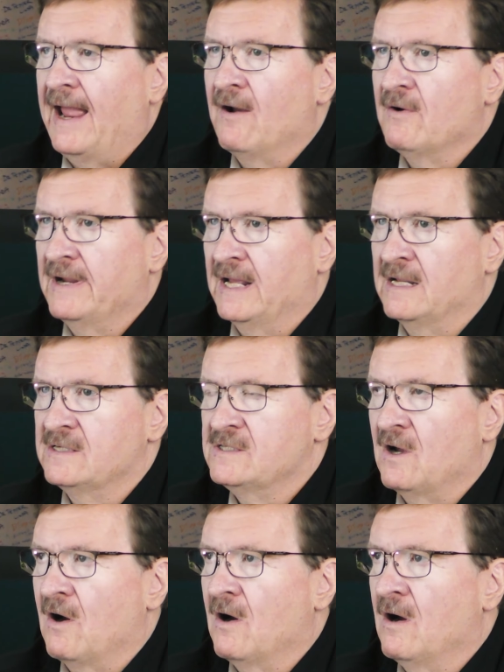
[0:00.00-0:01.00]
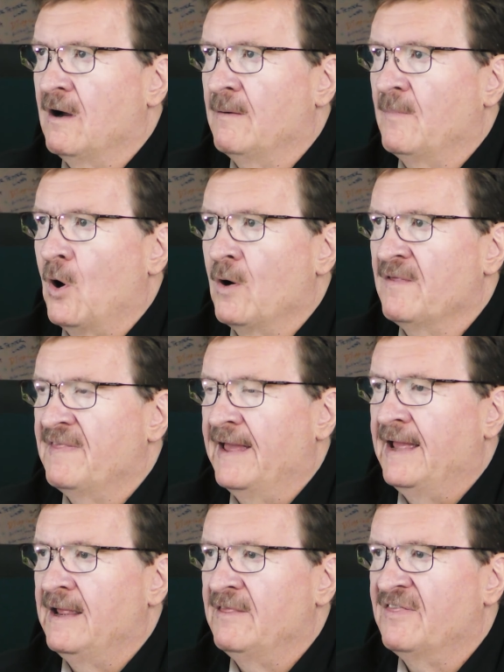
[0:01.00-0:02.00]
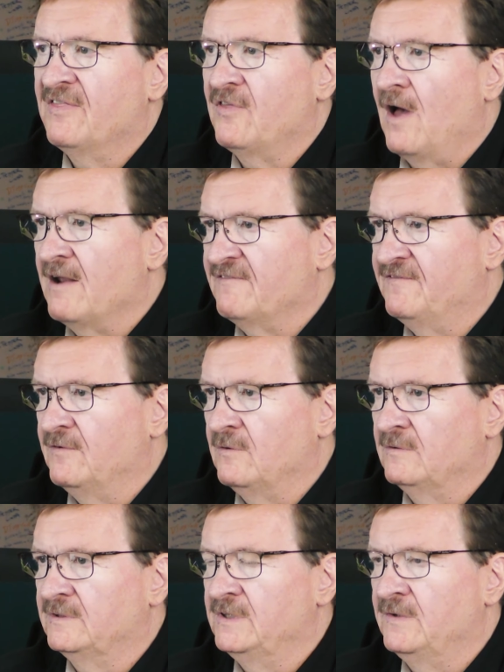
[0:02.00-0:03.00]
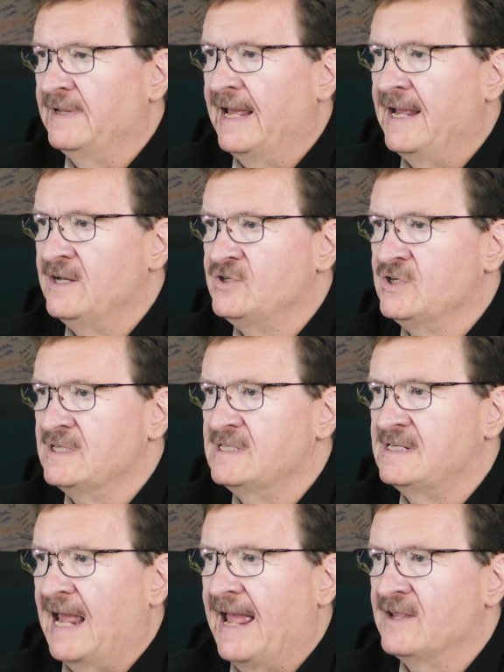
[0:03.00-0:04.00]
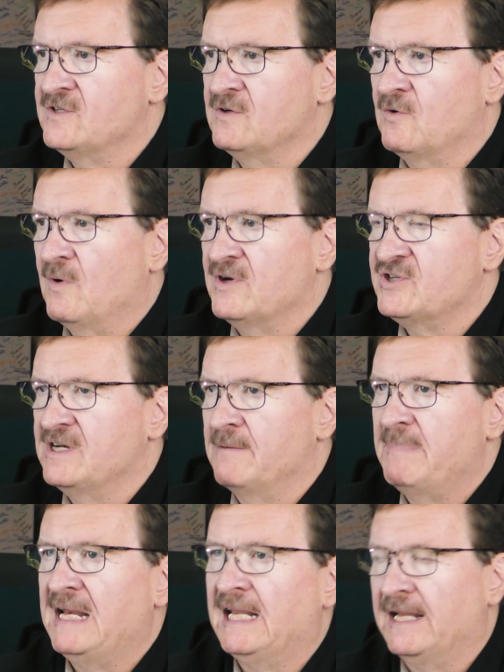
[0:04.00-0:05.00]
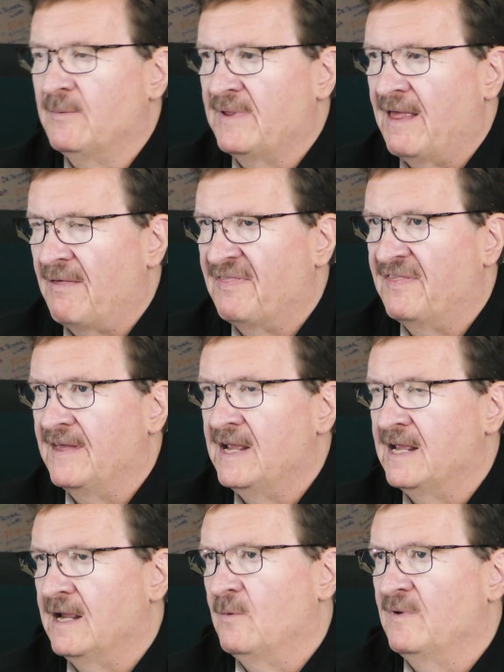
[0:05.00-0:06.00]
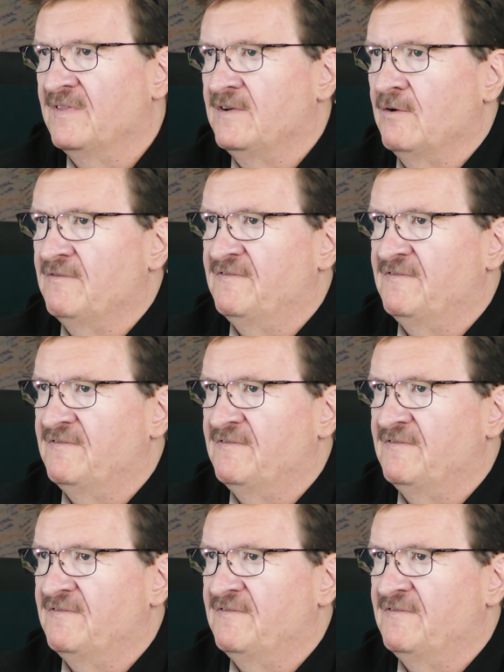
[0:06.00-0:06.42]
arrogant? Are they thoughtful? Do they just answer a question immediately without thinking, with no